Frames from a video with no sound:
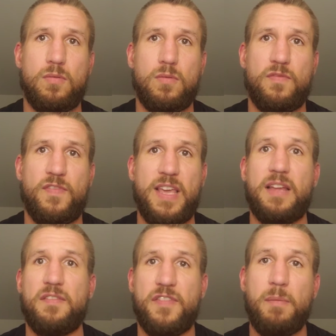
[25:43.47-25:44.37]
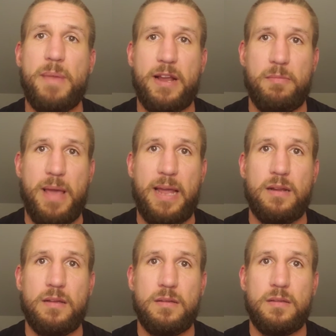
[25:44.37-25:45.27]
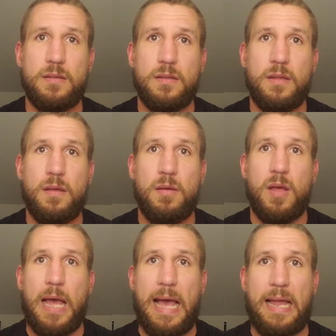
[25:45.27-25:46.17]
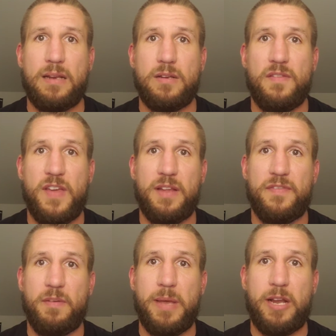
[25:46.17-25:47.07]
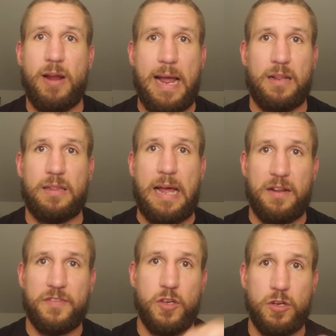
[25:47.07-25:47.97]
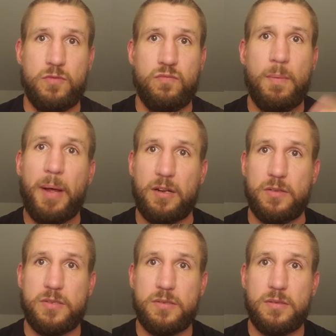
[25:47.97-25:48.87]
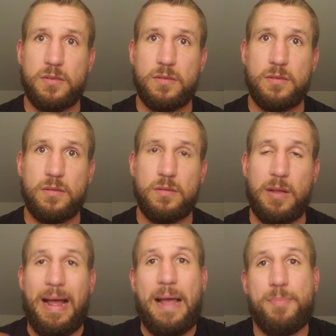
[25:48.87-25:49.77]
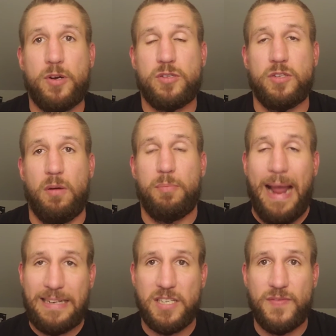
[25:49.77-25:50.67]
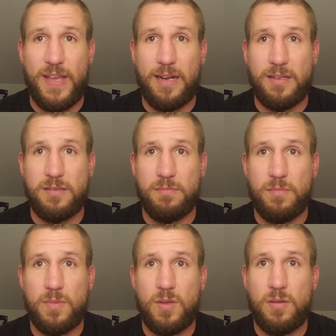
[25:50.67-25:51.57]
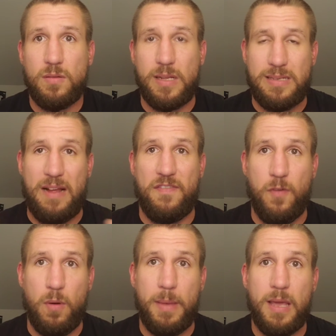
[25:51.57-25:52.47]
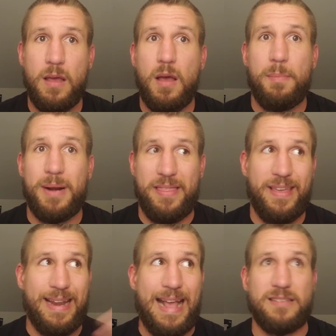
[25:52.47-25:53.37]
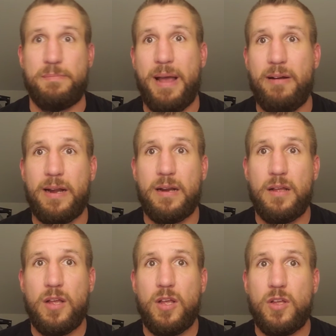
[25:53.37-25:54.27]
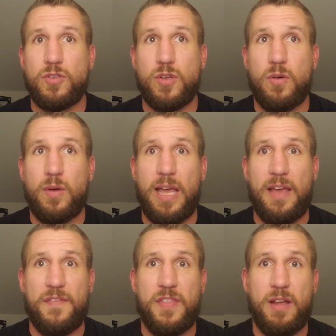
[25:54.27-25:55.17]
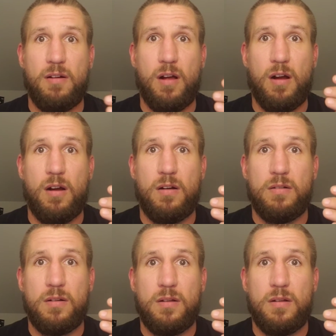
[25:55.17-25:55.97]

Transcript: vegan filmmaker made, and the vegan filmmaker had a lot of good rebuttals. Now, I personally don't practice veganism. It's not for me, but I think it has merit. So if there are